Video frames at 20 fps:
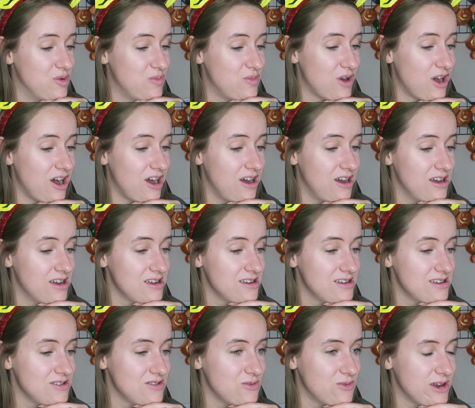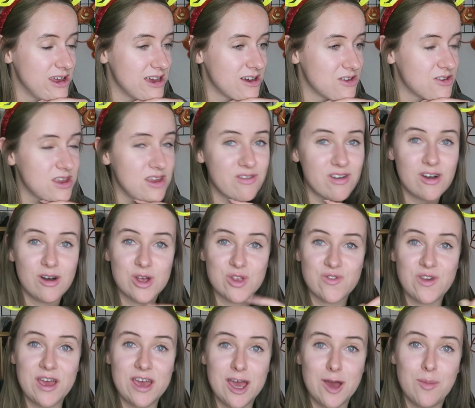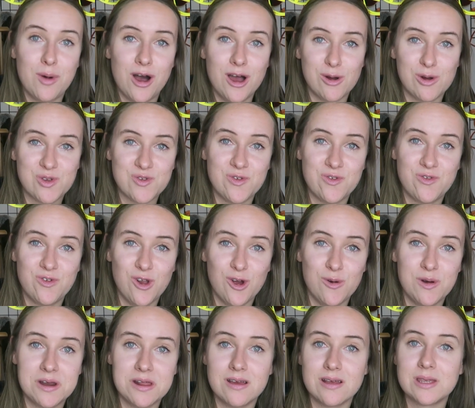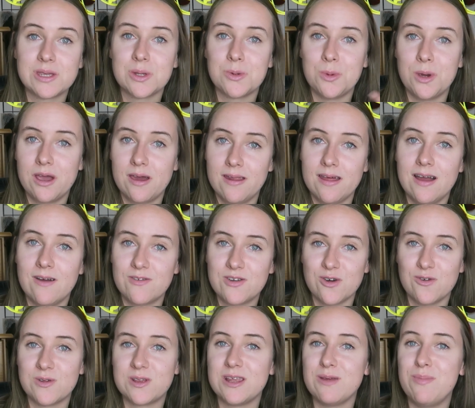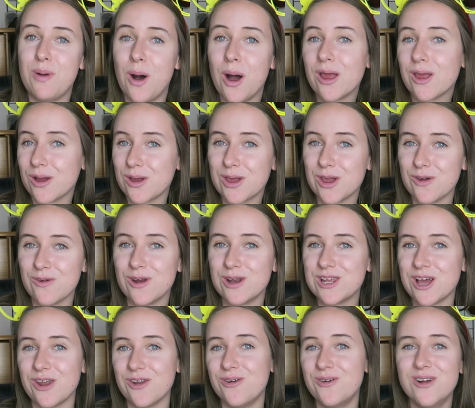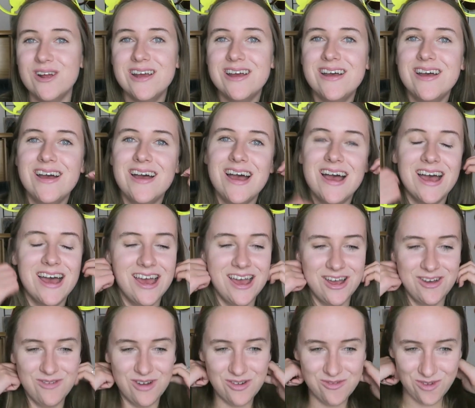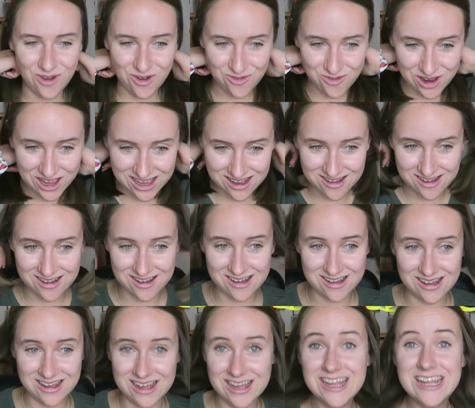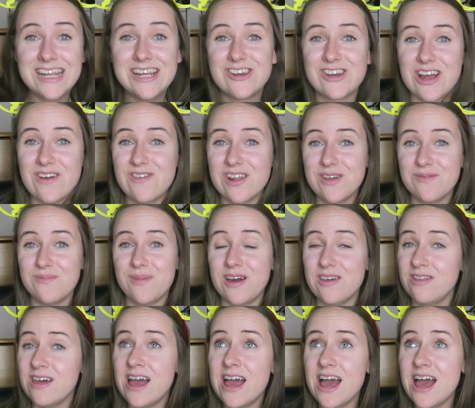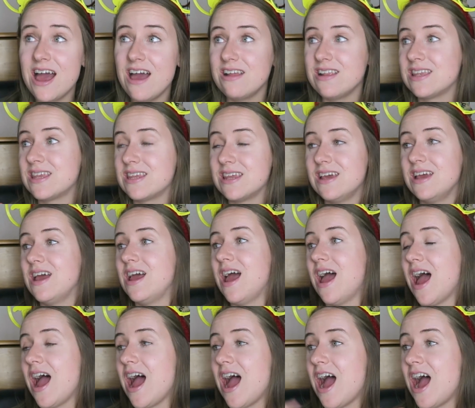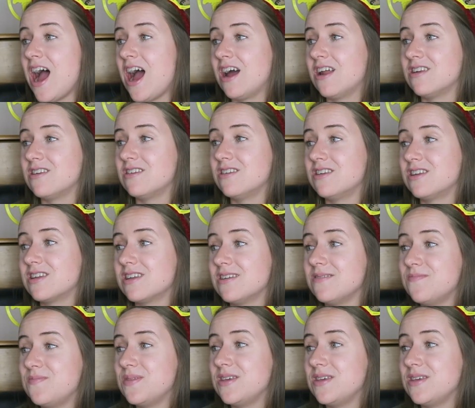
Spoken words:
But we are saving ours for air miles for Florida, so we're going to have to obviously buy our Eurotunnel. But we are travelling by that, and